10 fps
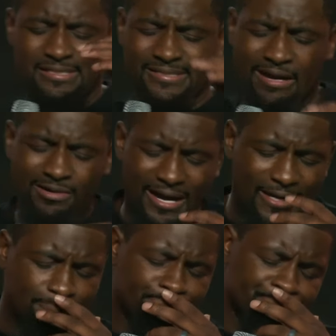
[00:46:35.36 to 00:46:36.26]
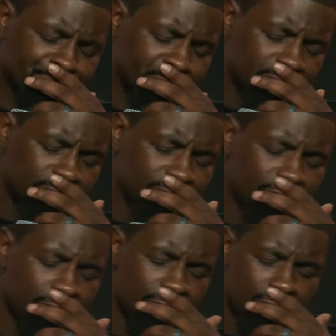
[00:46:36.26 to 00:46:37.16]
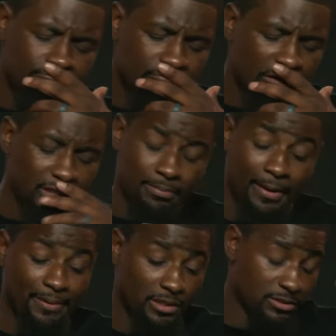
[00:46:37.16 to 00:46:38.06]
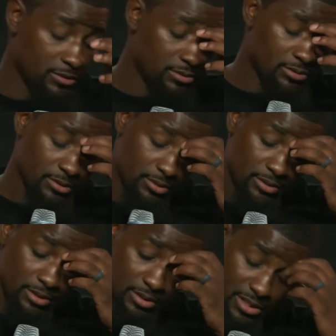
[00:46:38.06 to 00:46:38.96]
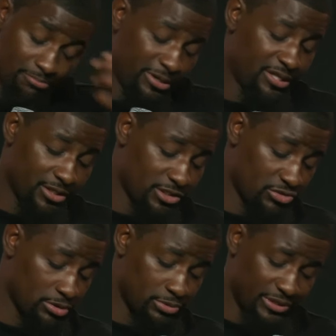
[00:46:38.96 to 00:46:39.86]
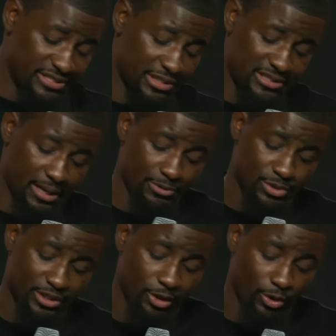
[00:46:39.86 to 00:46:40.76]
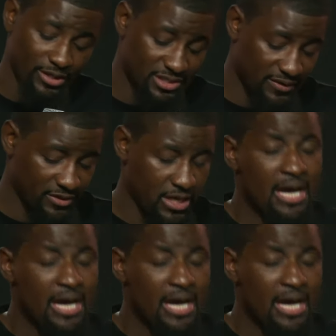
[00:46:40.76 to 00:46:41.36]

now, God, there may be someone in this room who needs to accept you as their Lord and Savior.